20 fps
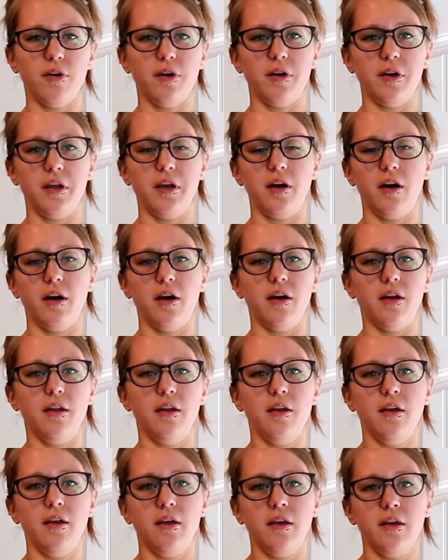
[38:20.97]
you've already got
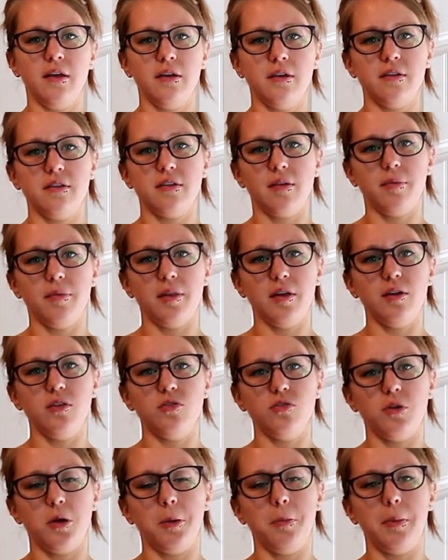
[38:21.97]

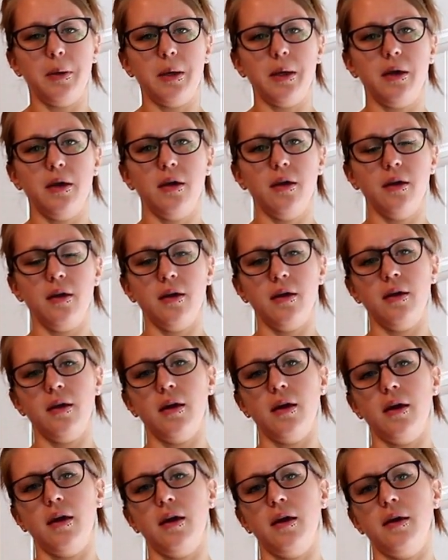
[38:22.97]
something draping,
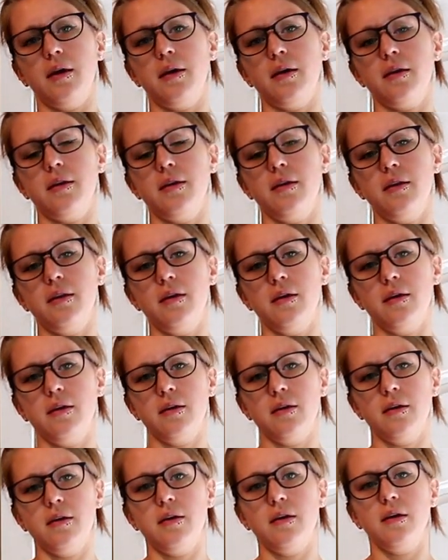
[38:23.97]
and
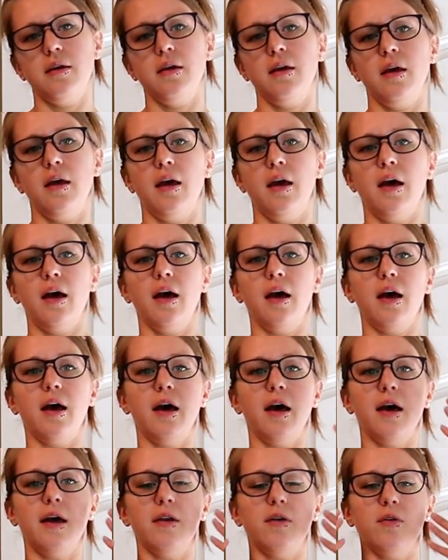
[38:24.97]

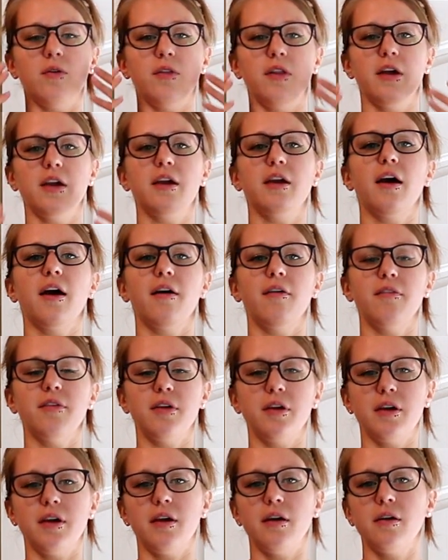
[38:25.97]
I don't like
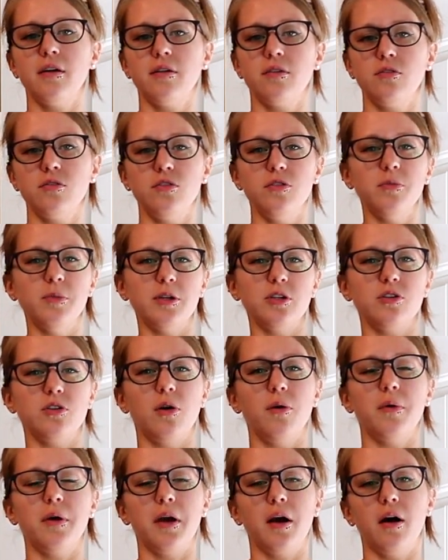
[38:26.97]
having too
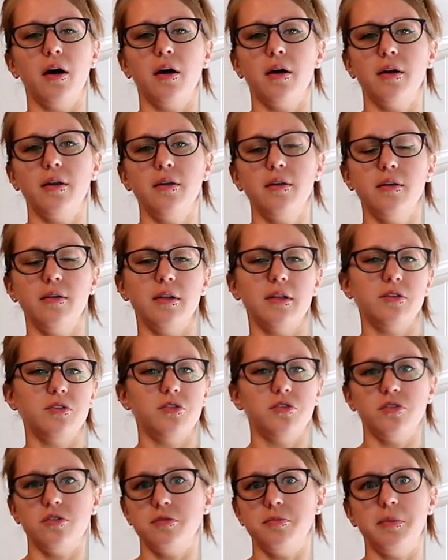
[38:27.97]
much going on.
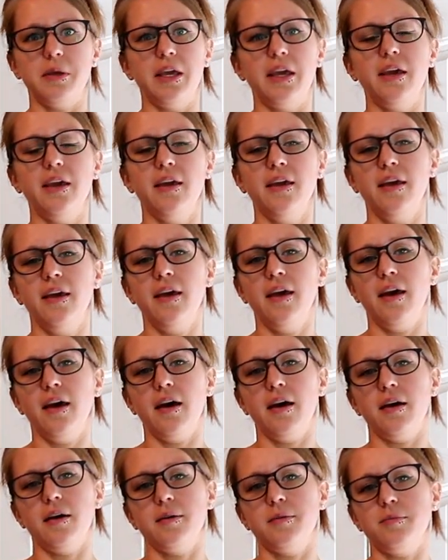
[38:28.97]
That's just me.
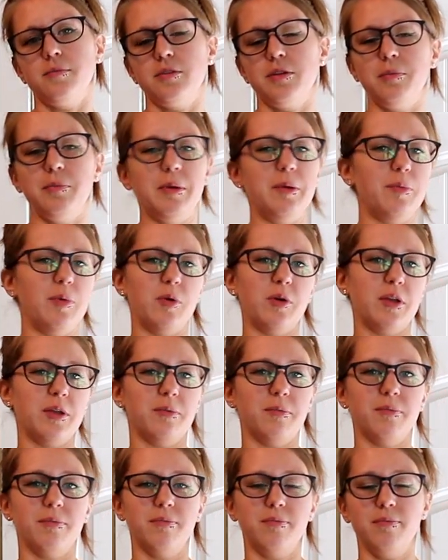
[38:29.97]
Some people
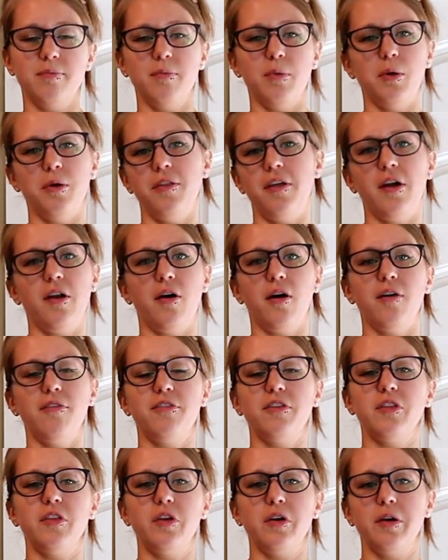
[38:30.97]
can pull that
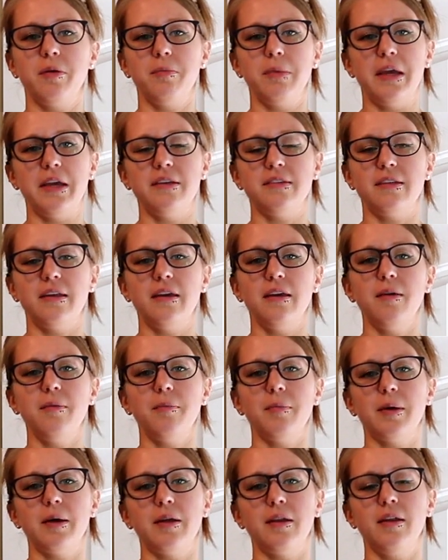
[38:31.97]
off and look
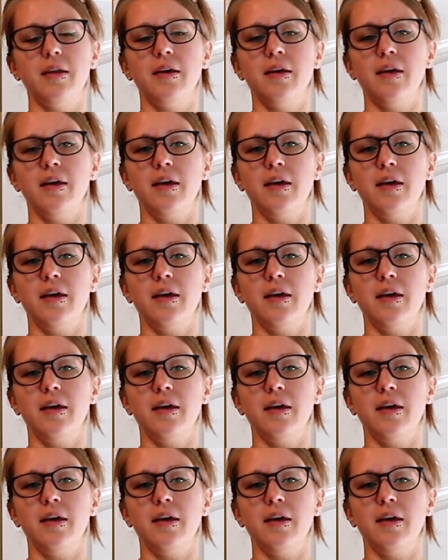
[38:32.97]
amazing, but